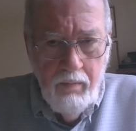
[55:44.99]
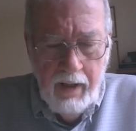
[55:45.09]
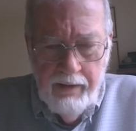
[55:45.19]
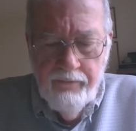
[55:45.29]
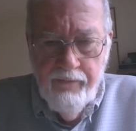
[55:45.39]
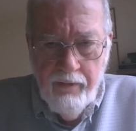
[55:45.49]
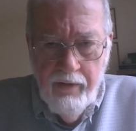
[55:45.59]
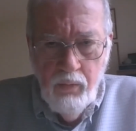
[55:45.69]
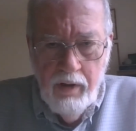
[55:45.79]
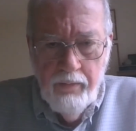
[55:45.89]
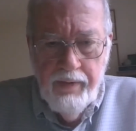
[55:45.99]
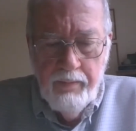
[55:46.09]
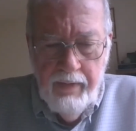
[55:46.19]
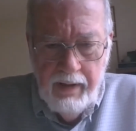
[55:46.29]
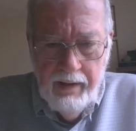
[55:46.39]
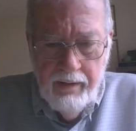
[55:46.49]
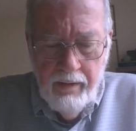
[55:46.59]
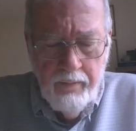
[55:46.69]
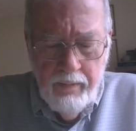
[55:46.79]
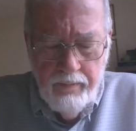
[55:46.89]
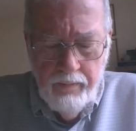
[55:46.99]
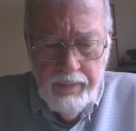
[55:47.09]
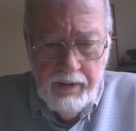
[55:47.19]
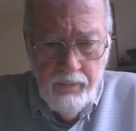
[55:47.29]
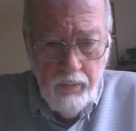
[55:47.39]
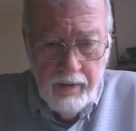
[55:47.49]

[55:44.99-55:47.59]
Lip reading: might very well be